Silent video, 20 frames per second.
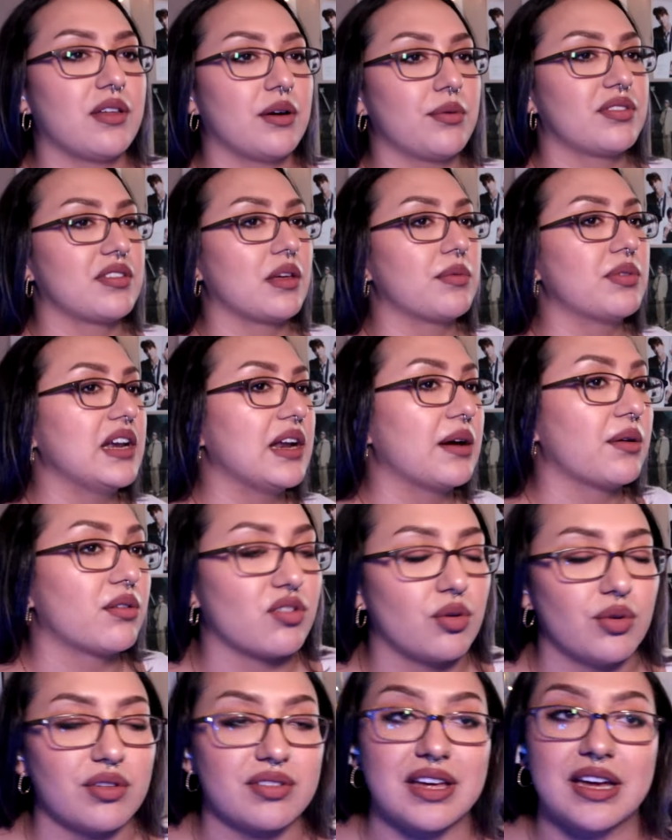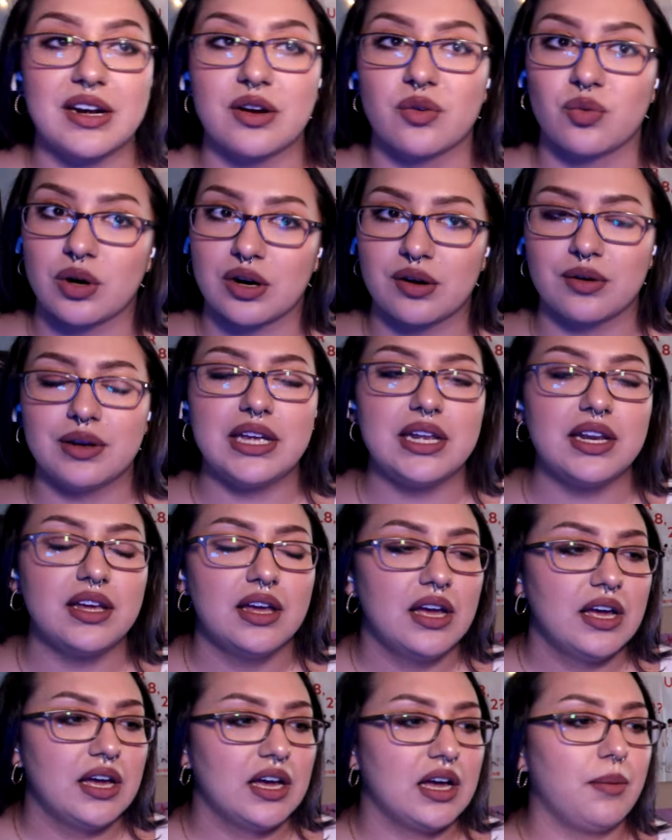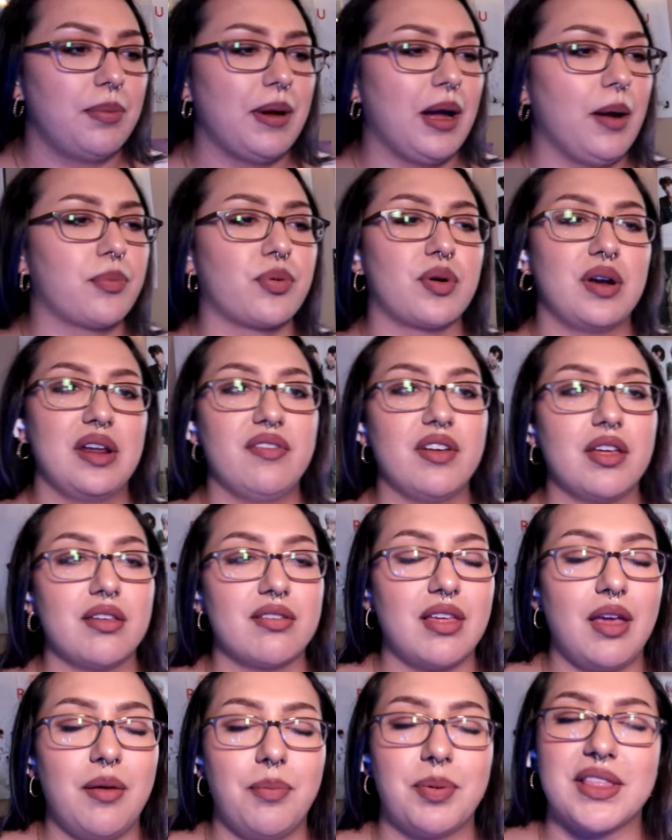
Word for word: that was something I was always kind of worried about previously.